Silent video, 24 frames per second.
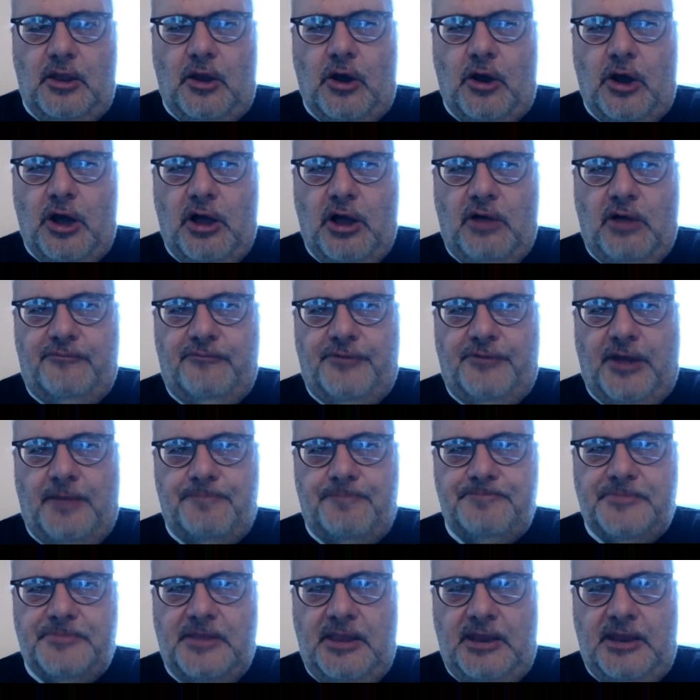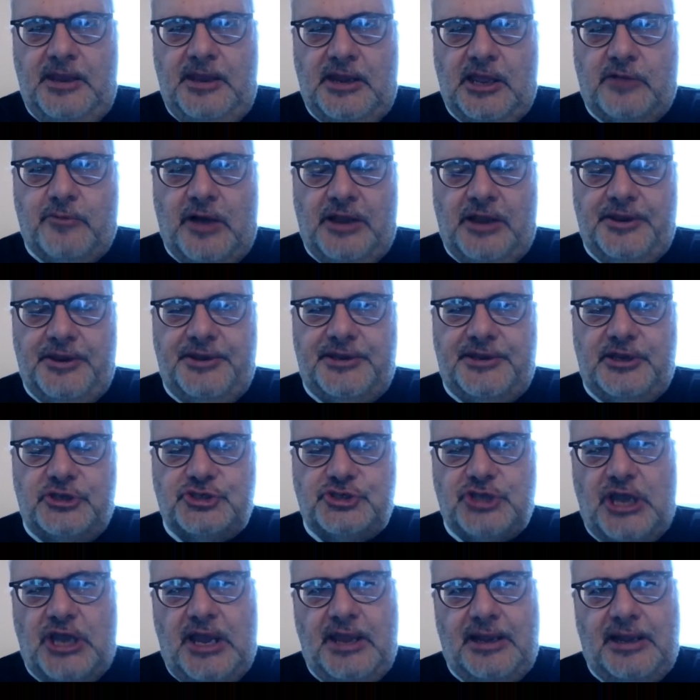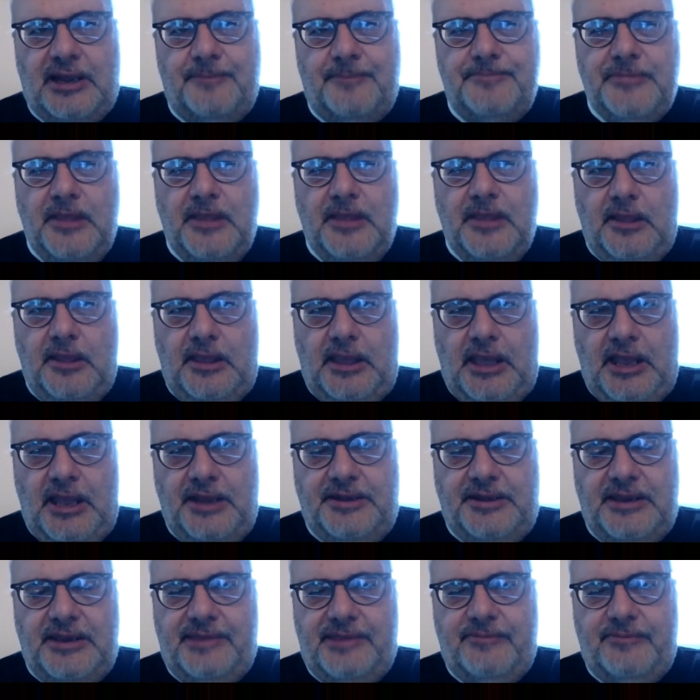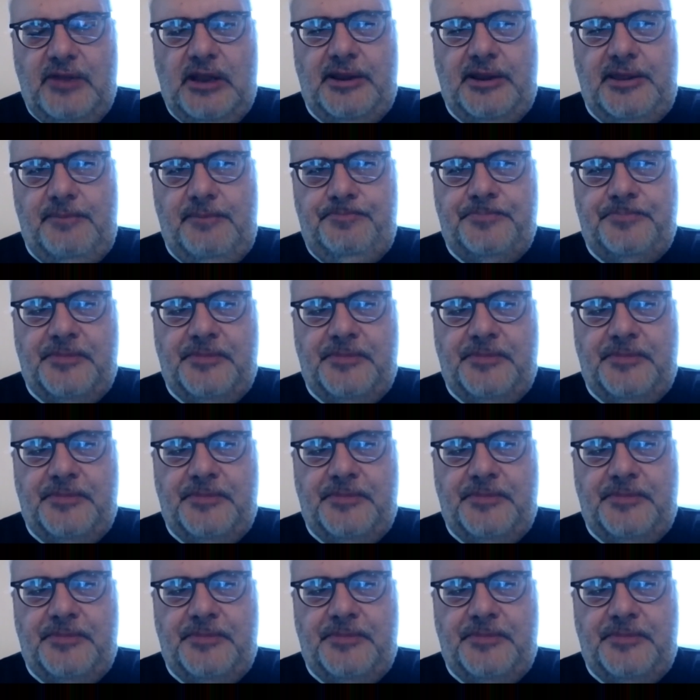of inequality in China, it is really